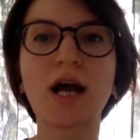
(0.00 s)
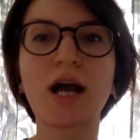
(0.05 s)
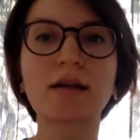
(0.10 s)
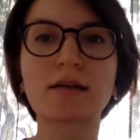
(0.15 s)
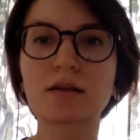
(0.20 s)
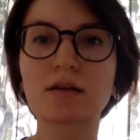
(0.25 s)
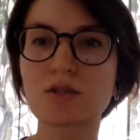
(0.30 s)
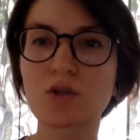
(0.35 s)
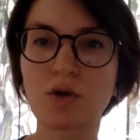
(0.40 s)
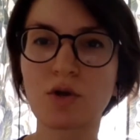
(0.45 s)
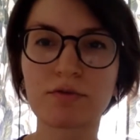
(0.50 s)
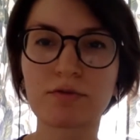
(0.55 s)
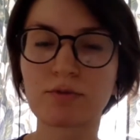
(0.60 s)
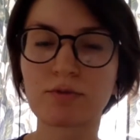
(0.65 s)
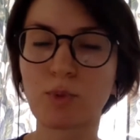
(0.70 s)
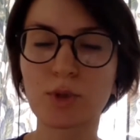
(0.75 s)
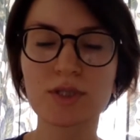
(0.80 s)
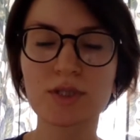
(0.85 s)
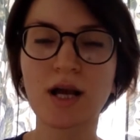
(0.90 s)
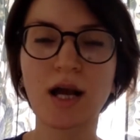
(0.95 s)
regardless
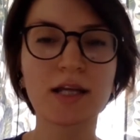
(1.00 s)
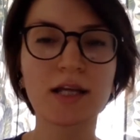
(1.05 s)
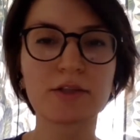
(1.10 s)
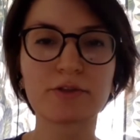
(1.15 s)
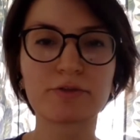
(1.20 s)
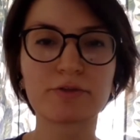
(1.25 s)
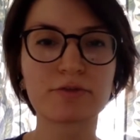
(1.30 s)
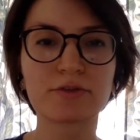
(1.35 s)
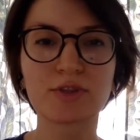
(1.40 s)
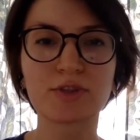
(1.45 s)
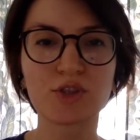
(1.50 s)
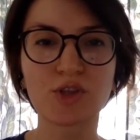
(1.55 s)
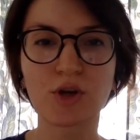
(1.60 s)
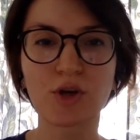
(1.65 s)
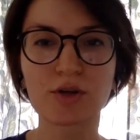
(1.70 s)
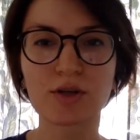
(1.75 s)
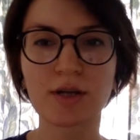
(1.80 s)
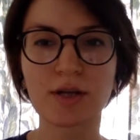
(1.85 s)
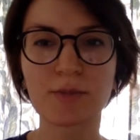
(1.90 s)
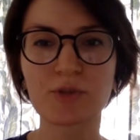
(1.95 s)
of what kind of
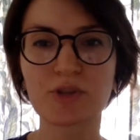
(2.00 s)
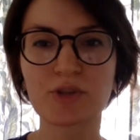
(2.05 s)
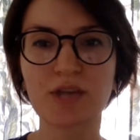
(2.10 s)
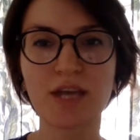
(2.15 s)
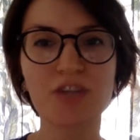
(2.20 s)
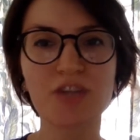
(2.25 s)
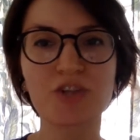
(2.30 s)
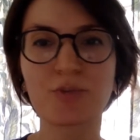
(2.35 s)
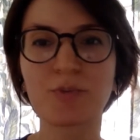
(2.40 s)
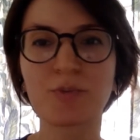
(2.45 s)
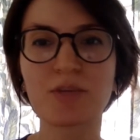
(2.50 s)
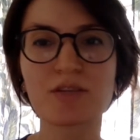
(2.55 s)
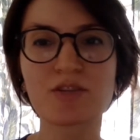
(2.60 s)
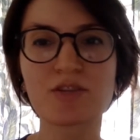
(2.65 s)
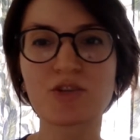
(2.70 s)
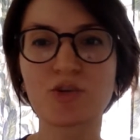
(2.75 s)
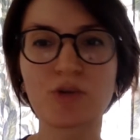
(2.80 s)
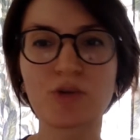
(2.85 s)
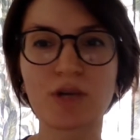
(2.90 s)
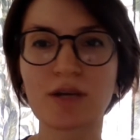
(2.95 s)
communication
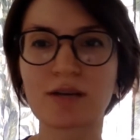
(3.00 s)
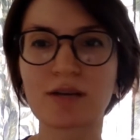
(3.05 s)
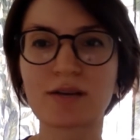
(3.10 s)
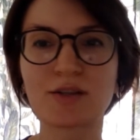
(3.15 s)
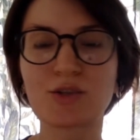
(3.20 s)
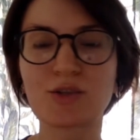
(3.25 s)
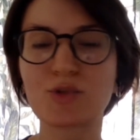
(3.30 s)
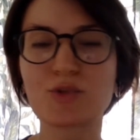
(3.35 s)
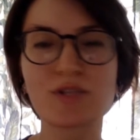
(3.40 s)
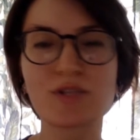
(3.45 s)
means you are